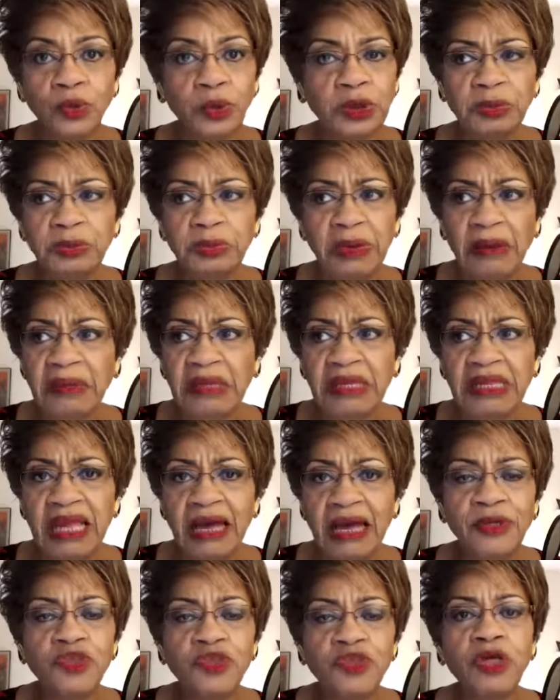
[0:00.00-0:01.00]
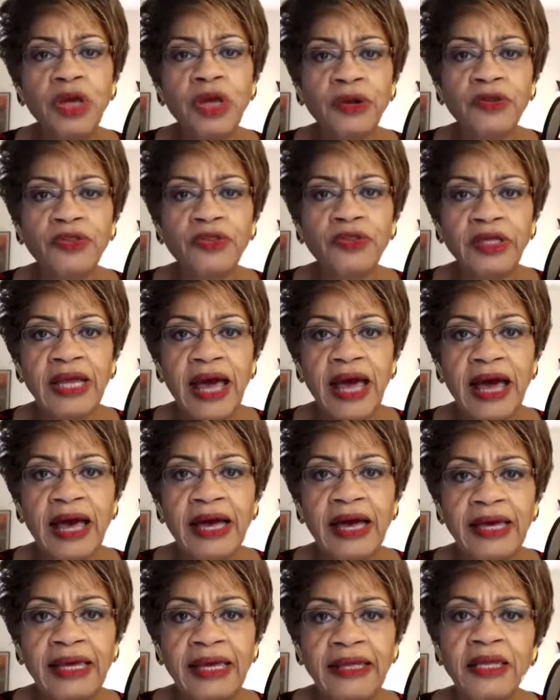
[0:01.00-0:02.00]
was probably not much younger than
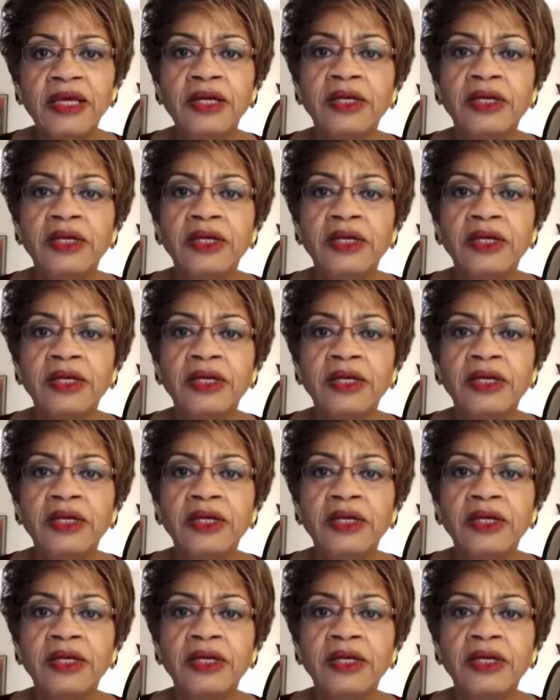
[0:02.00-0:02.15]
I